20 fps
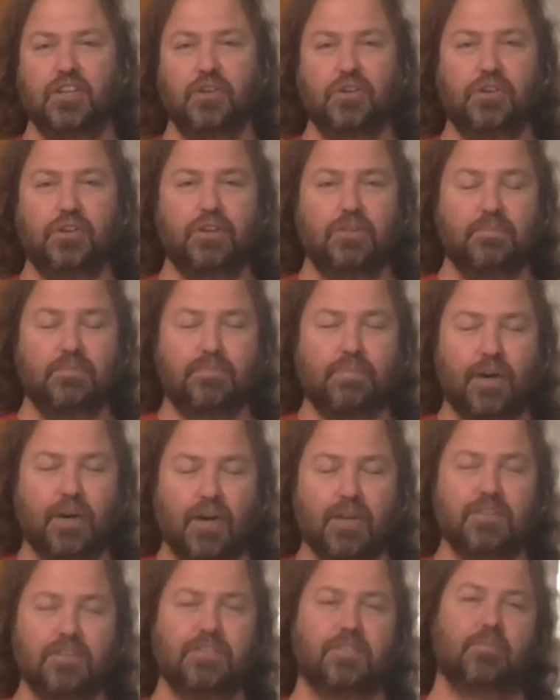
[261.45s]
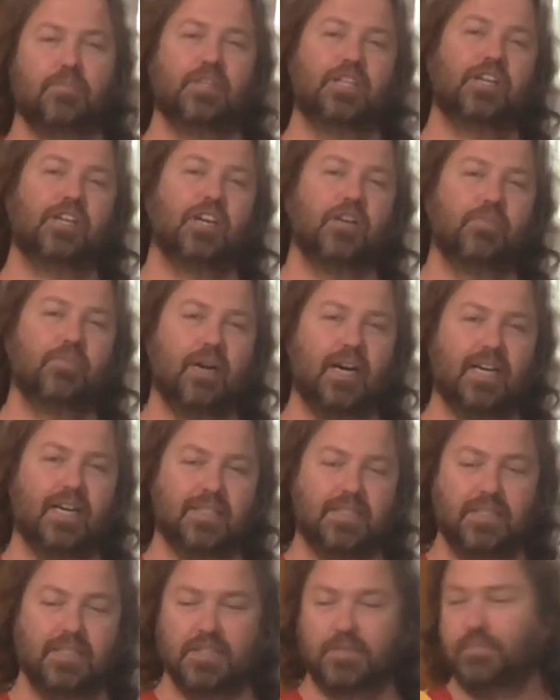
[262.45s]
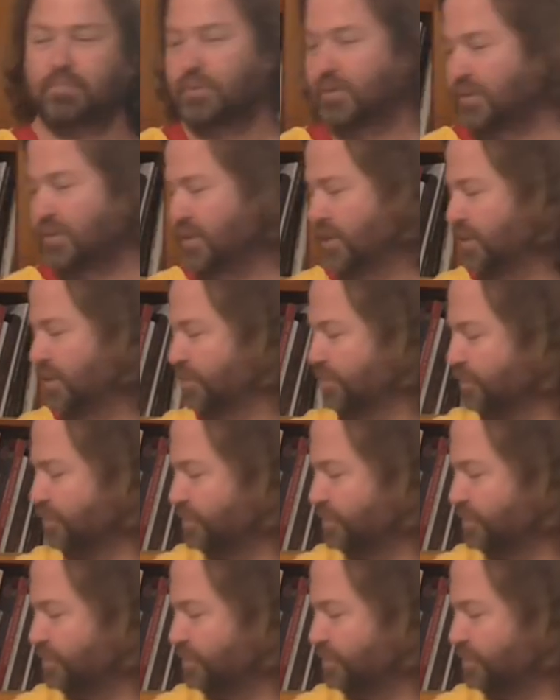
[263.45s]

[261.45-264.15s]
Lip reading: who could possibly go past this book?